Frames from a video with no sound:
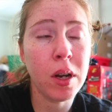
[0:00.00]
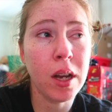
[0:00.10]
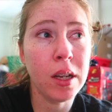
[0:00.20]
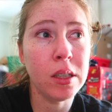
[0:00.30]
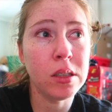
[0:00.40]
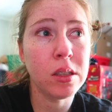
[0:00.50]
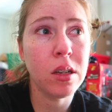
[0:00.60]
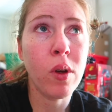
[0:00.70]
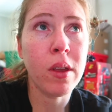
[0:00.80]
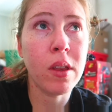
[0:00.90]
Because
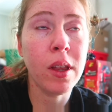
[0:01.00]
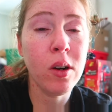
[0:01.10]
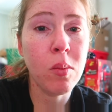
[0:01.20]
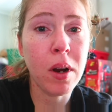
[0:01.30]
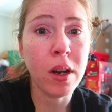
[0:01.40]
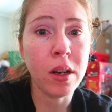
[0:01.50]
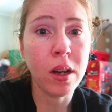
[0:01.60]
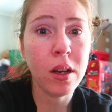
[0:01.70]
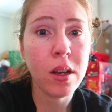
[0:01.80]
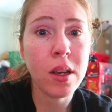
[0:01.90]
with Little Bug,